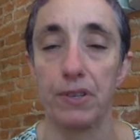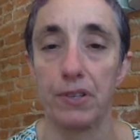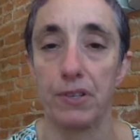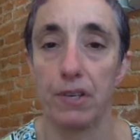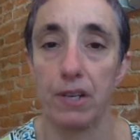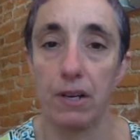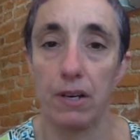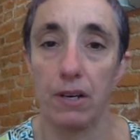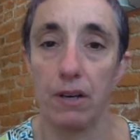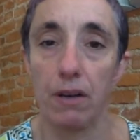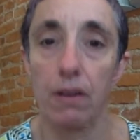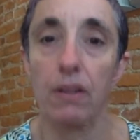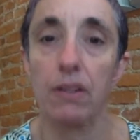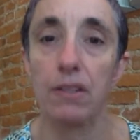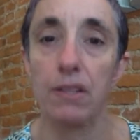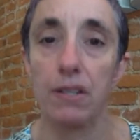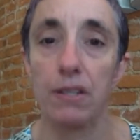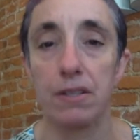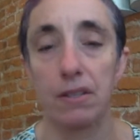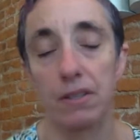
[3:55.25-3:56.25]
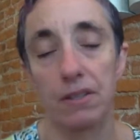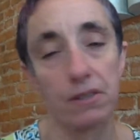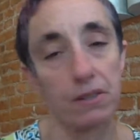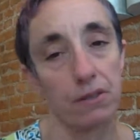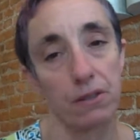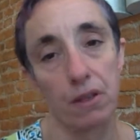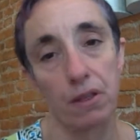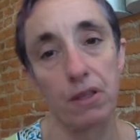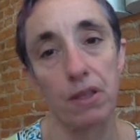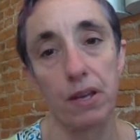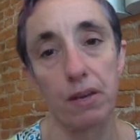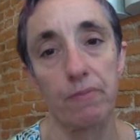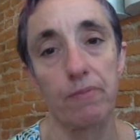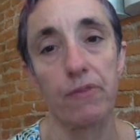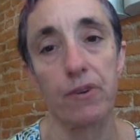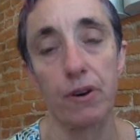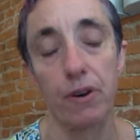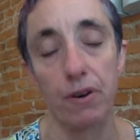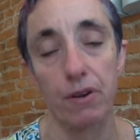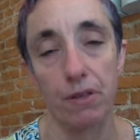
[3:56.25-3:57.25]
She acknowledges, and this is a theme
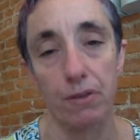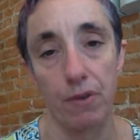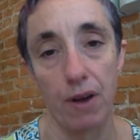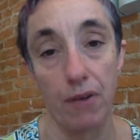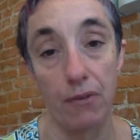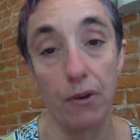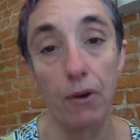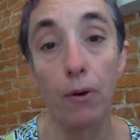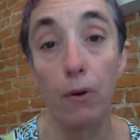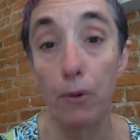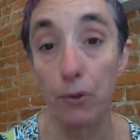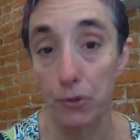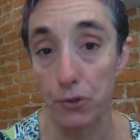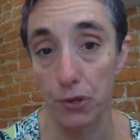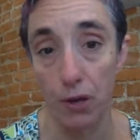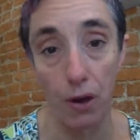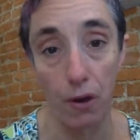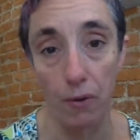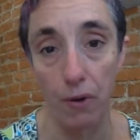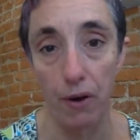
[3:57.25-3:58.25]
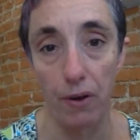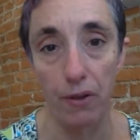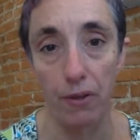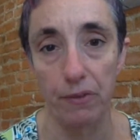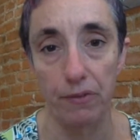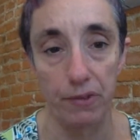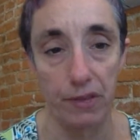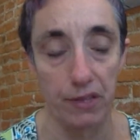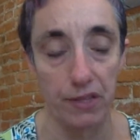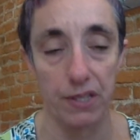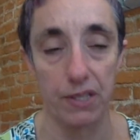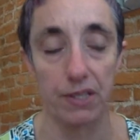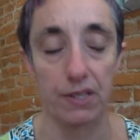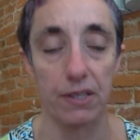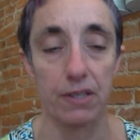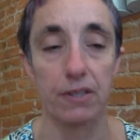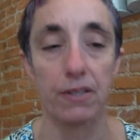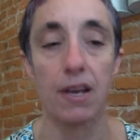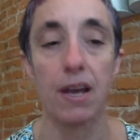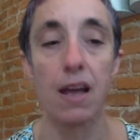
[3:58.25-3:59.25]
for her throughout the whole show, all of the
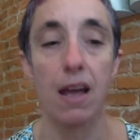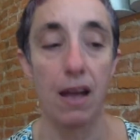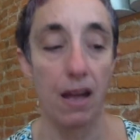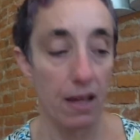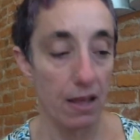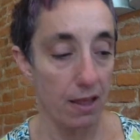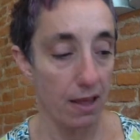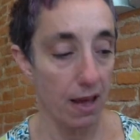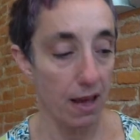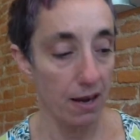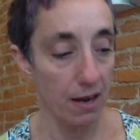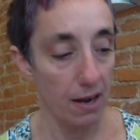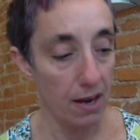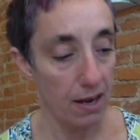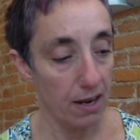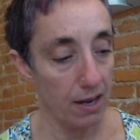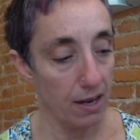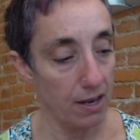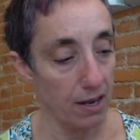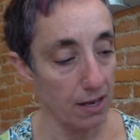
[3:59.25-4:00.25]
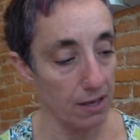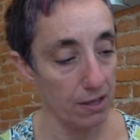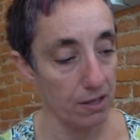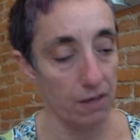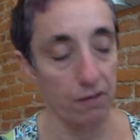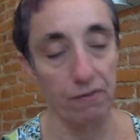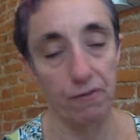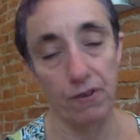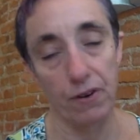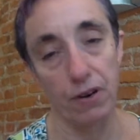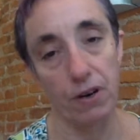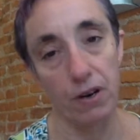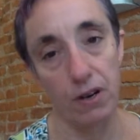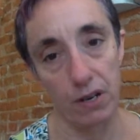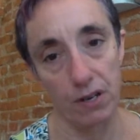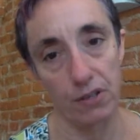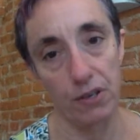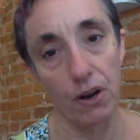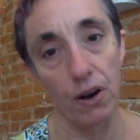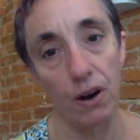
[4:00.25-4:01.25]
seasons, that connection for her
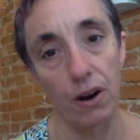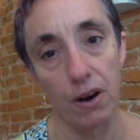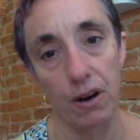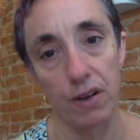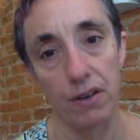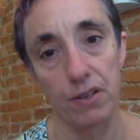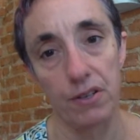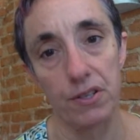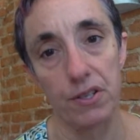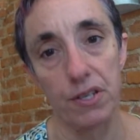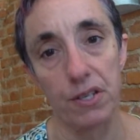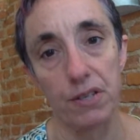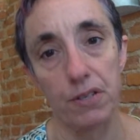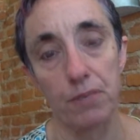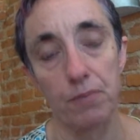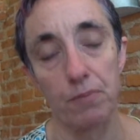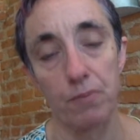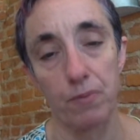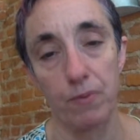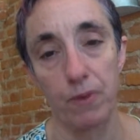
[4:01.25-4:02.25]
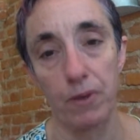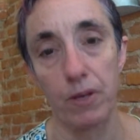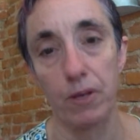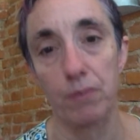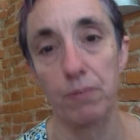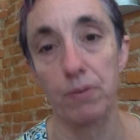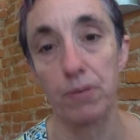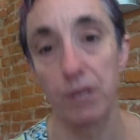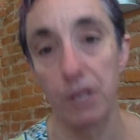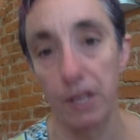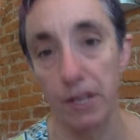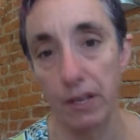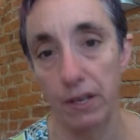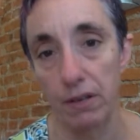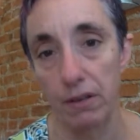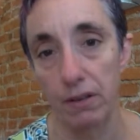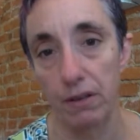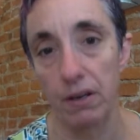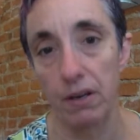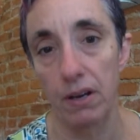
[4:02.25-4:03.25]
is hard. She's, in
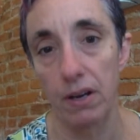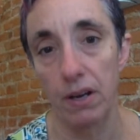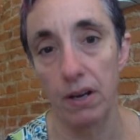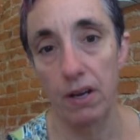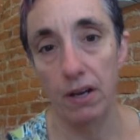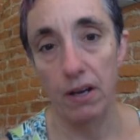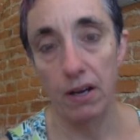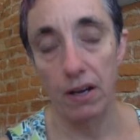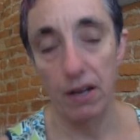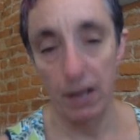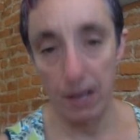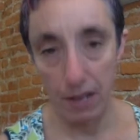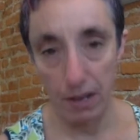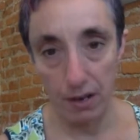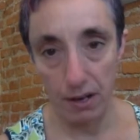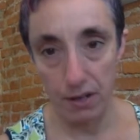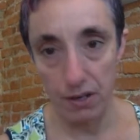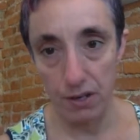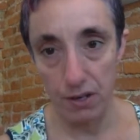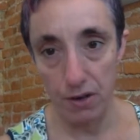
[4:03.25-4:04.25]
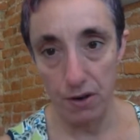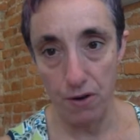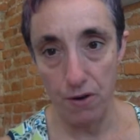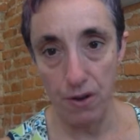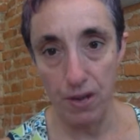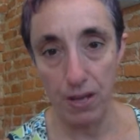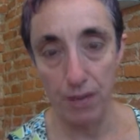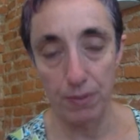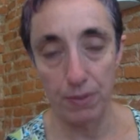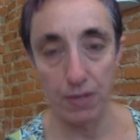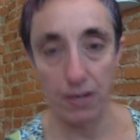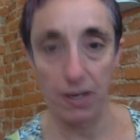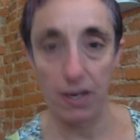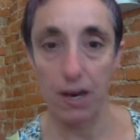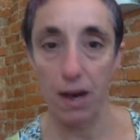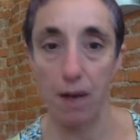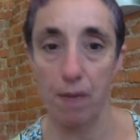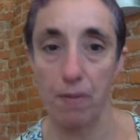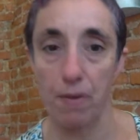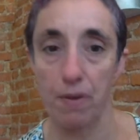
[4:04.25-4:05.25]
particular, a character who keeps
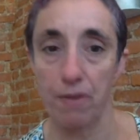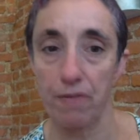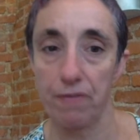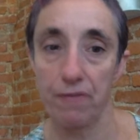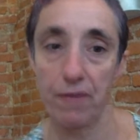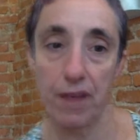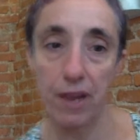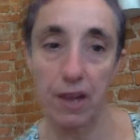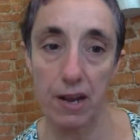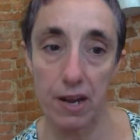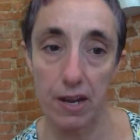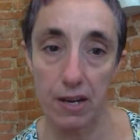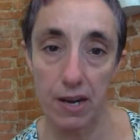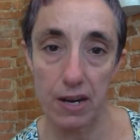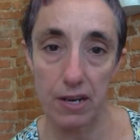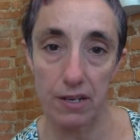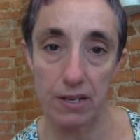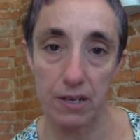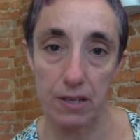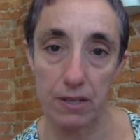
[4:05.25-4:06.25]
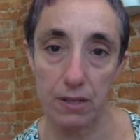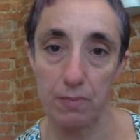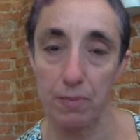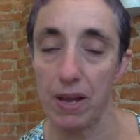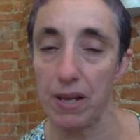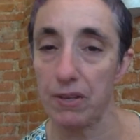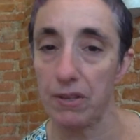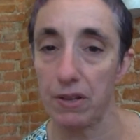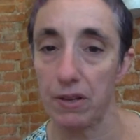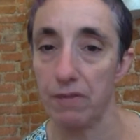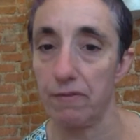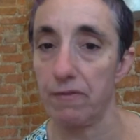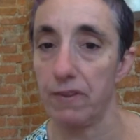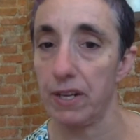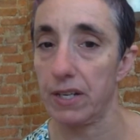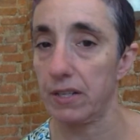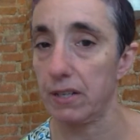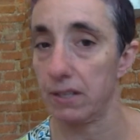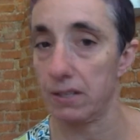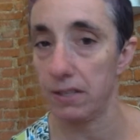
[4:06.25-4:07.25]
ending up with fake connections based on
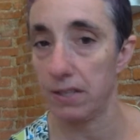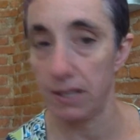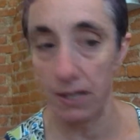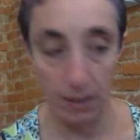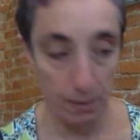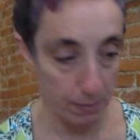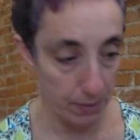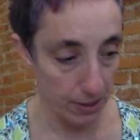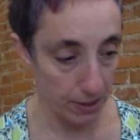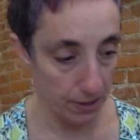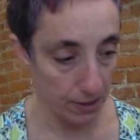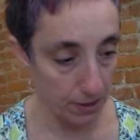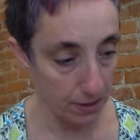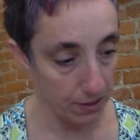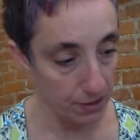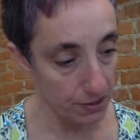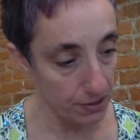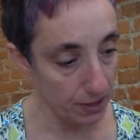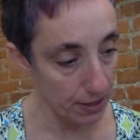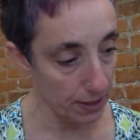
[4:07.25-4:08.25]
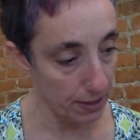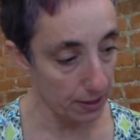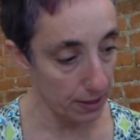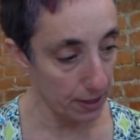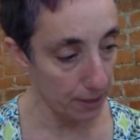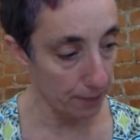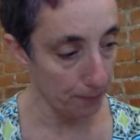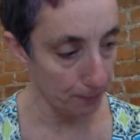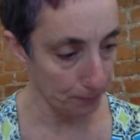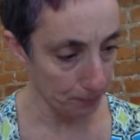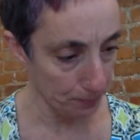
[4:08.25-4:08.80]
fantasy and misunderstanding.